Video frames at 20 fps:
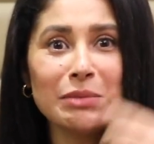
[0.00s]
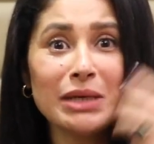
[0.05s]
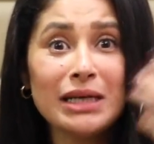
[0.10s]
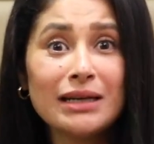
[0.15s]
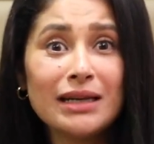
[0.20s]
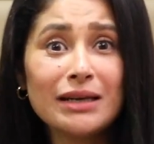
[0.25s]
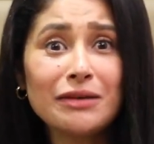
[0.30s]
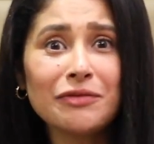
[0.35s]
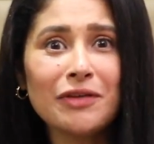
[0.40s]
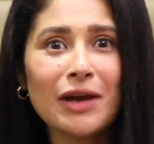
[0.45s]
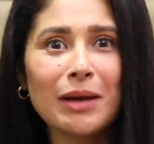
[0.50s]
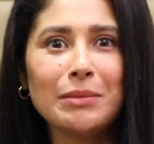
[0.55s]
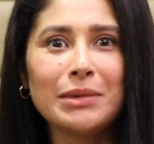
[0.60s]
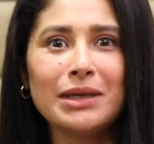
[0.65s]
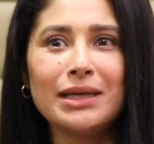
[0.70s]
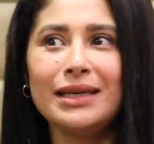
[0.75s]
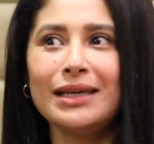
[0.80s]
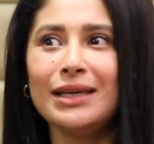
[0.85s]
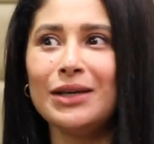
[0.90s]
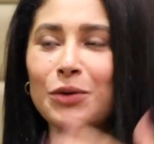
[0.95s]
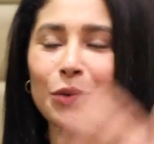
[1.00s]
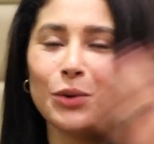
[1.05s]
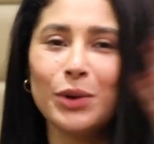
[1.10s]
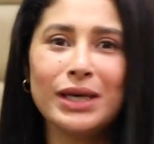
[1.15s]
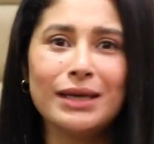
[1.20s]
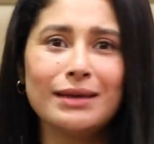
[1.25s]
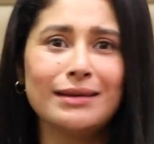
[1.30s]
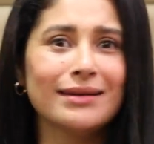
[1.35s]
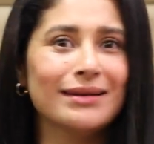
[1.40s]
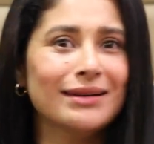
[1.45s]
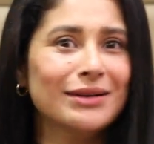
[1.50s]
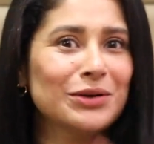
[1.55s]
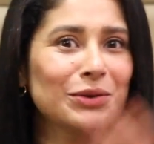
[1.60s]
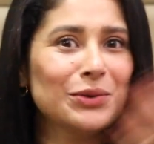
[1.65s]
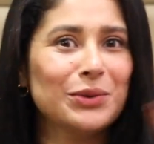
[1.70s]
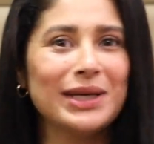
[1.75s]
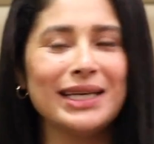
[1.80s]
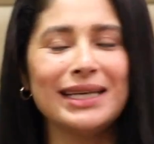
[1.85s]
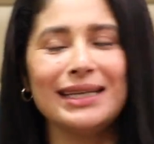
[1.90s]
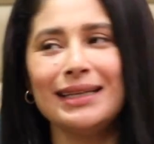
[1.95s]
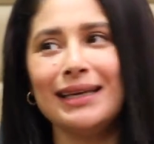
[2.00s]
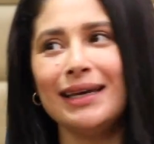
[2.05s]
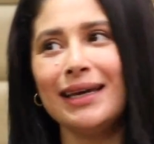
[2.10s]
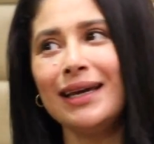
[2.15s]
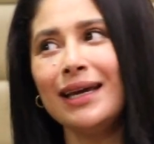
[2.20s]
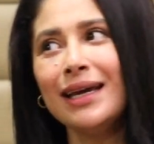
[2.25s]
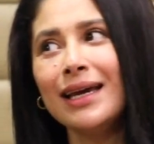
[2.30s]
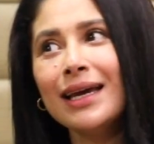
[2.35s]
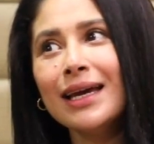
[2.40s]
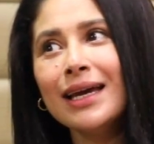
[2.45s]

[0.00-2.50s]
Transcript: meeting family going here going there